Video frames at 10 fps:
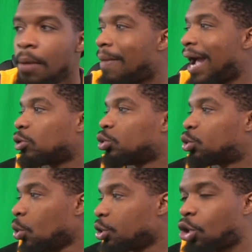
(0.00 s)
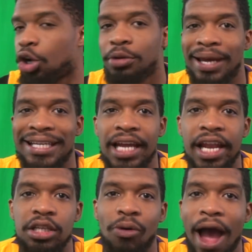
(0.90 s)
Michael Jordan couldn't make
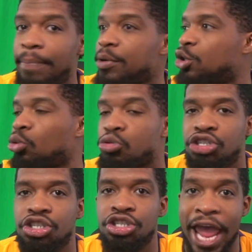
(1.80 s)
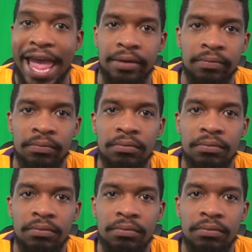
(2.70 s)
Dennis Rodman do shit.